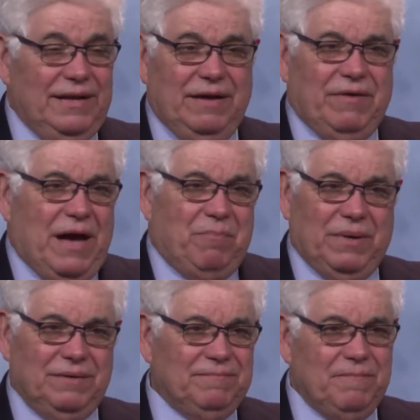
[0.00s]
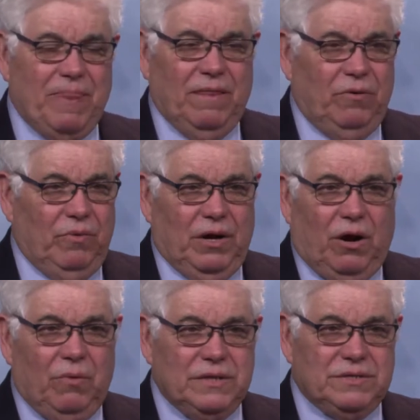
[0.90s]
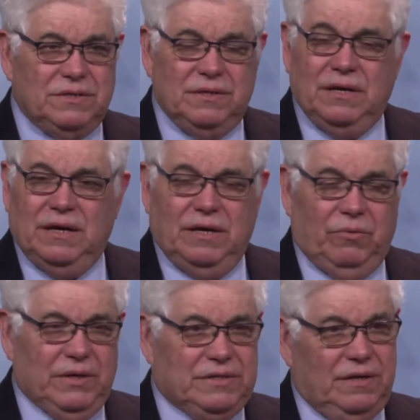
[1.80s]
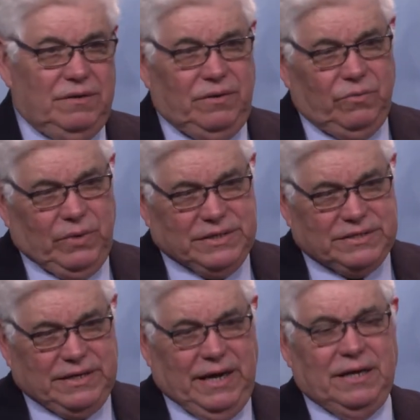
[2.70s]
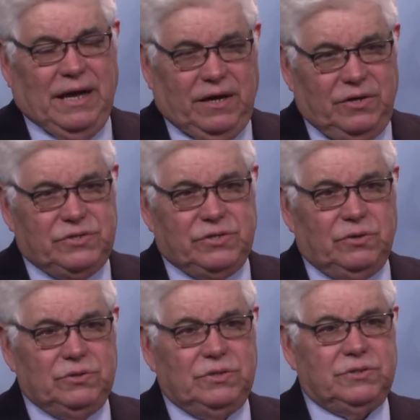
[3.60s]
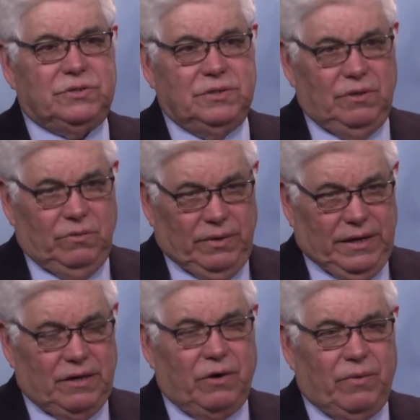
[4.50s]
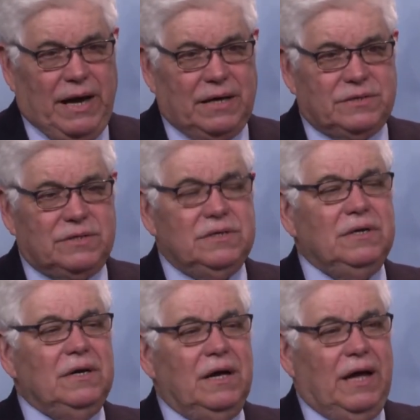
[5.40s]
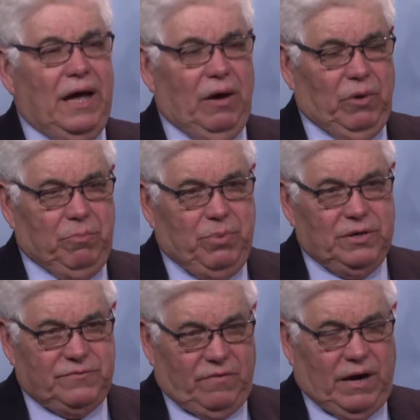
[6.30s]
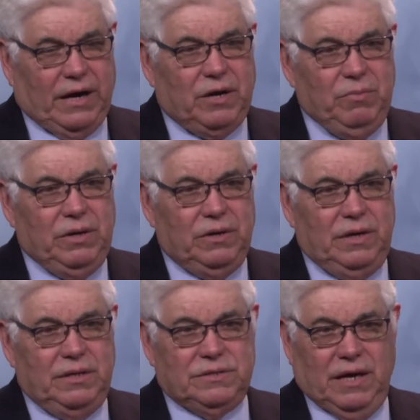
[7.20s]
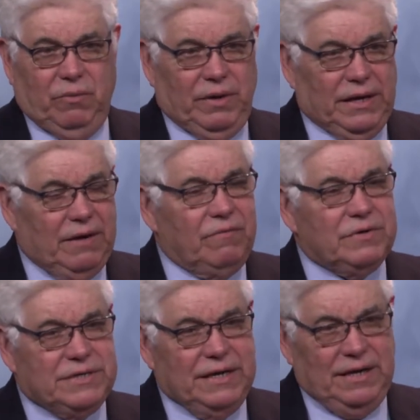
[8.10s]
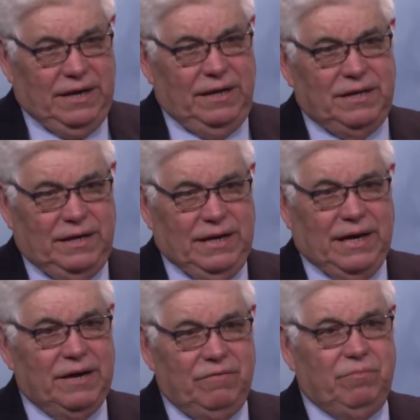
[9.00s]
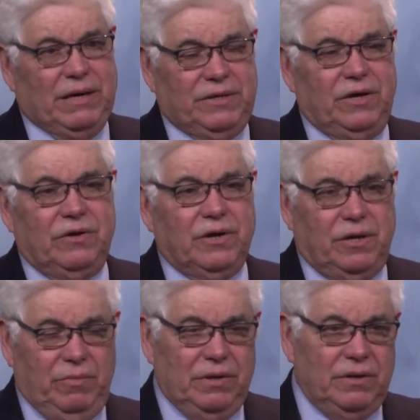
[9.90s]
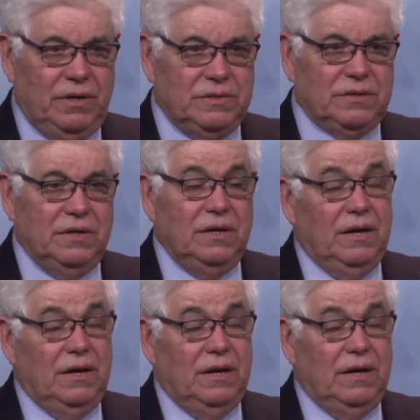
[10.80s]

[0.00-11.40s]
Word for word: Never happened. We always we, we stayed like good soldiers within our ranks and we pushed for our communities and we never said anything negative about the other communities.